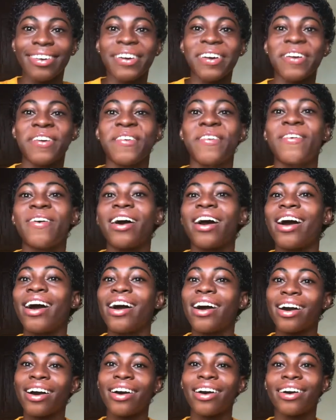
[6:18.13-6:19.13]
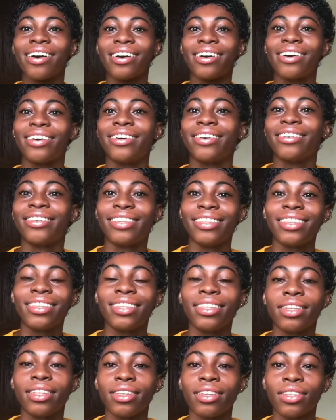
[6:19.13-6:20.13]
wow this
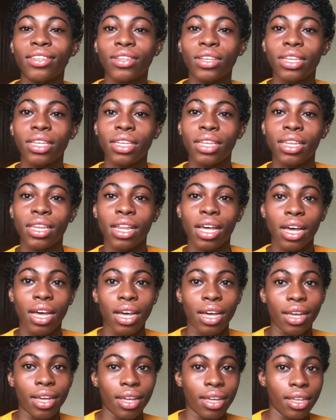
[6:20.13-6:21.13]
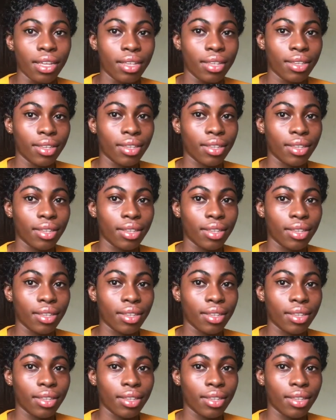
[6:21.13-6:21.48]
thing is looking nice